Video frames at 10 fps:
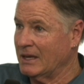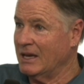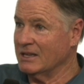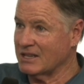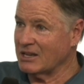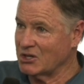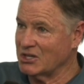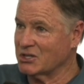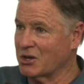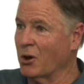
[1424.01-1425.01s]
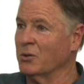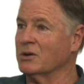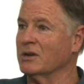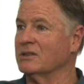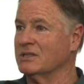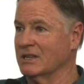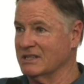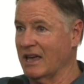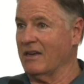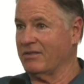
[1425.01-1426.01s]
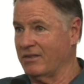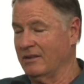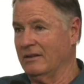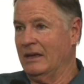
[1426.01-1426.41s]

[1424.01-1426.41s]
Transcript: He is actually stoned to death.